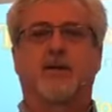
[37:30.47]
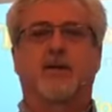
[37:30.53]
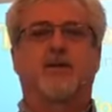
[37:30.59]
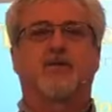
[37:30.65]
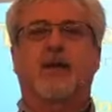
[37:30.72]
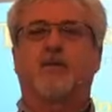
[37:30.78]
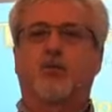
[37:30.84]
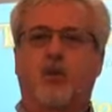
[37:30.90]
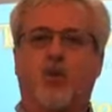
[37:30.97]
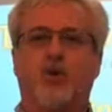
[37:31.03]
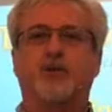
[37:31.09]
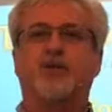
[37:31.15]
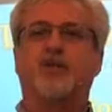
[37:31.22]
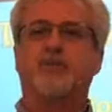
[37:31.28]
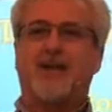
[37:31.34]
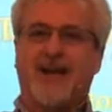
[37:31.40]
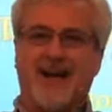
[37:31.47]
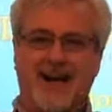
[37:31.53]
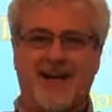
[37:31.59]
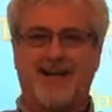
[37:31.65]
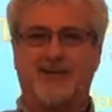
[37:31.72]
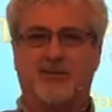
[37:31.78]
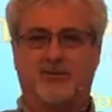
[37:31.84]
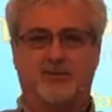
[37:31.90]
They worshiped
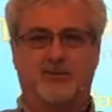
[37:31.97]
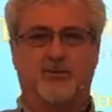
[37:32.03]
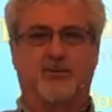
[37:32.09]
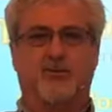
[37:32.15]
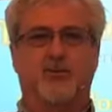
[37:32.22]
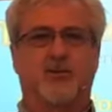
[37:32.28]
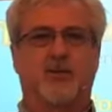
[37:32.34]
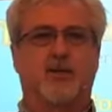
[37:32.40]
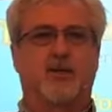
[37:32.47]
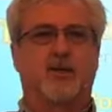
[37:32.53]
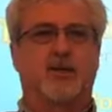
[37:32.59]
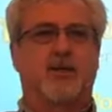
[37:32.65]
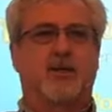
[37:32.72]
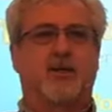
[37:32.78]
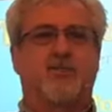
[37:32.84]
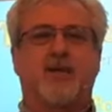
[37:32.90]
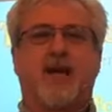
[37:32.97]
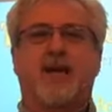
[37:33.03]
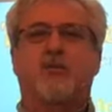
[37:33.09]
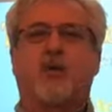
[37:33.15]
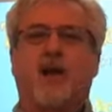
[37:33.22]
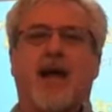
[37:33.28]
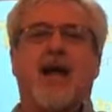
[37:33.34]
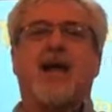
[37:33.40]
idols. They
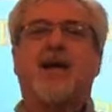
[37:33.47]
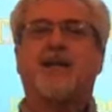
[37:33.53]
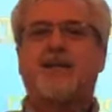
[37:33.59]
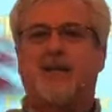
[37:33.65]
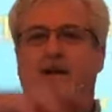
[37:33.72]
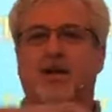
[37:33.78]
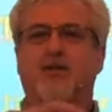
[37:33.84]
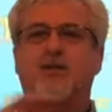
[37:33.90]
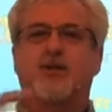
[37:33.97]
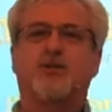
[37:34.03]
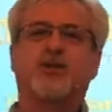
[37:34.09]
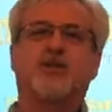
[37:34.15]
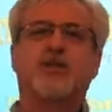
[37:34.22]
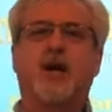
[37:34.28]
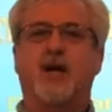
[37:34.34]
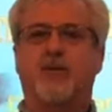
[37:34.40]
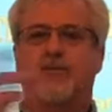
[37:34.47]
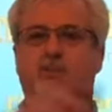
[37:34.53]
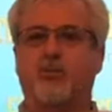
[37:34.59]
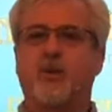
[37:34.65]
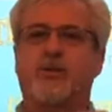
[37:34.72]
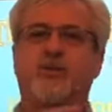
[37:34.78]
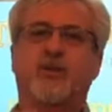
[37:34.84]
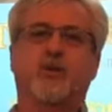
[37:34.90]
were adding other stuff
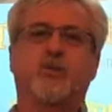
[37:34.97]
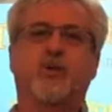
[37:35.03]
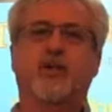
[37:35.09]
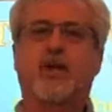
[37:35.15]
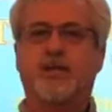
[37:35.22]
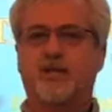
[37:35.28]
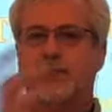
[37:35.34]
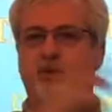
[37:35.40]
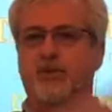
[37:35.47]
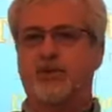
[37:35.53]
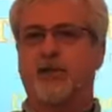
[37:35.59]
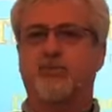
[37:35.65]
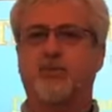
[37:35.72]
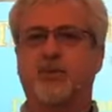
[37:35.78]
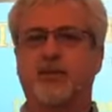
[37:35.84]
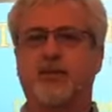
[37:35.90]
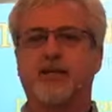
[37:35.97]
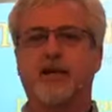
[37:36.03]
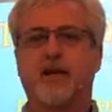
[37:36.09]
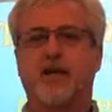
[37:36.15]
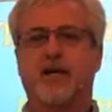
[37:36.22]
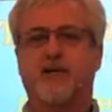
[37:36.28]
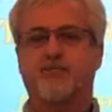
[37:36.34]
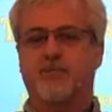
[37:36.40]
with their relationship with
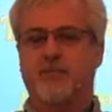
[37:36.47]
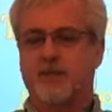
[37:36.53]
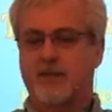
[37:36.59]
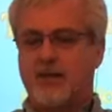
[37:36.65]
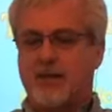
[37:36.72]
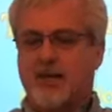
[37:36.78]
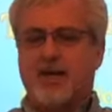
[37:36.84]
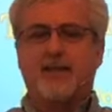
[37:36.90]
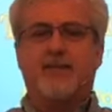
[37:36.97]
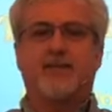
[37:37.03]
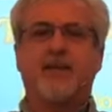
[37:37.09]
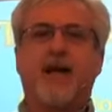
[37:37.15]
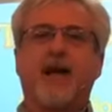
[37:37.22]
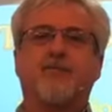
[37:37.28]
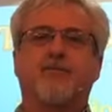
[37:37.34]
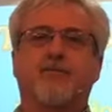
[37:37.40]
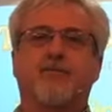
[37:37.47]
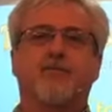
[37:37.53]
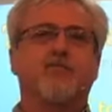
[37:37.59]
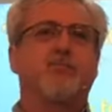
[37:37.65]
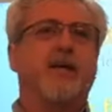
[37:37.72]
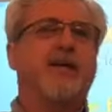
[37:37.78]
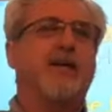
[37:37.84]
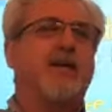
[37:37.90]
God. And
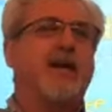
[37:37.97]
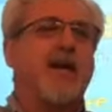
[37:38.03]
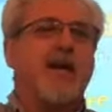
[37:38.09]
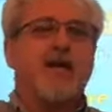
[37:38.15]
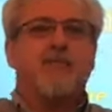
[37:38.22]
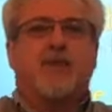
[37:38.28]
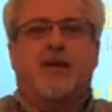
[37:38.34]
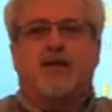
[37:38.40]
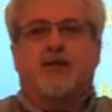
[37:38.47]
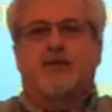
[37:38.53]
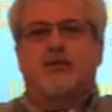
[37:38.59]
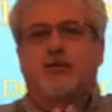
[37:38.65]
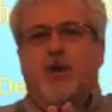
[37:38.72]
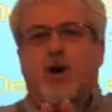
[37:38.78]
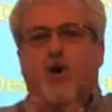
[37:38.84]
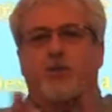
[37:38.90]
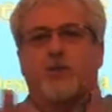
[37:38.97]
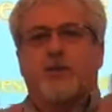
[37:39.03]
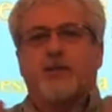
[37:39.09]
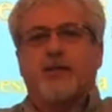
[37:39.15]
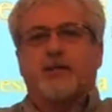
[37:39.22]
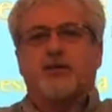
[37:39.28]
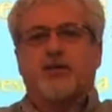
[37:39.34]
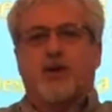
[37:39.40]
that became an
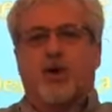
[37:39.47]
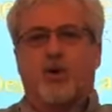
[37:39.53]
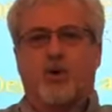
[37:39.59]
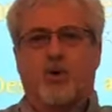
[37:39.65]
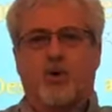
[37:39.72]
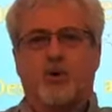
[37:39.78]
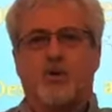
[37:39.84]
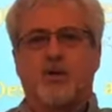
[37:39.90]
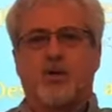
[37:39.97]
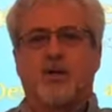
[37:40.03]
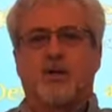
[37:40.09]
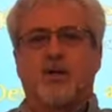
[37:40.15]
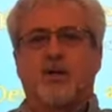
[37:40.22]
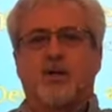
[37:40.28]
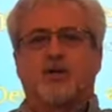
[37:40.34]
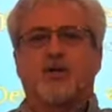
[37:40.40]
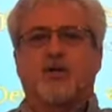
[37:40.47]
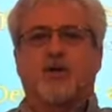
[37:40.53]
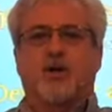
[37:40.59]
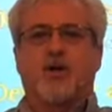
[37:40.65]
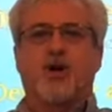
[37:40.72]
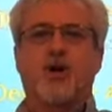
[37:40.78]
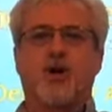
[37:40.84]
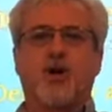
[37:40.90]
opening door to their
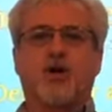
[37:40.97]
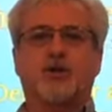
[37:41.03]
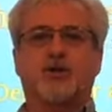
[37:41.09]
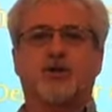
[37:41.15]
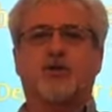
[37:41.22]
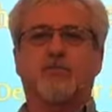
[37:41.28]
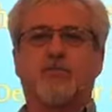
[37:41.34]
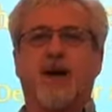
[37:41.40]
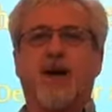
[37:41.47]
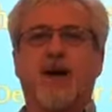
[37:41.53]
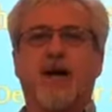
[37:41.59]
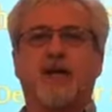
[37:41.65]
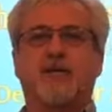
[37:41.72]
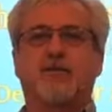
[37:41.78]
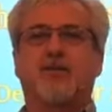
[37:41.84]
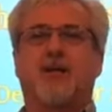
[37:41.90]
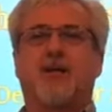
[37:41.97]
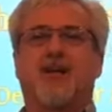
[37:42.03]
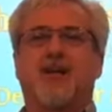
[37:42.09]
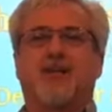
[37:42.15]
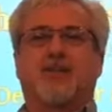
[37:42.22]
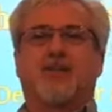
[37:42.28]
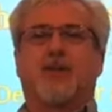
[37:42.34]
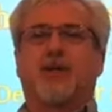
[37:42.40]
hearts and their minds
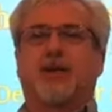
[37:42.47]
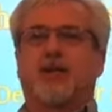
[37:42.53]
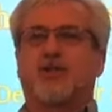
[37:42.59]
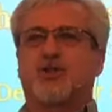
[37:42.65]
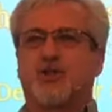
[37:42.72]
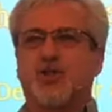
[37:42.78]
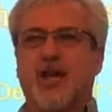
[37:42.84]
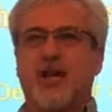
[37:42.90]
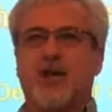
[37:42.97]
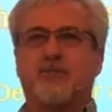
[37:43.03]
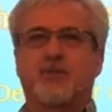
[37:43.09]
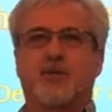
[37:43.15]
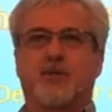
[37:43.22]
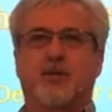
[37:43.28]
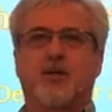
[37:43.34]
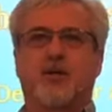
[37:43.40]
to accept,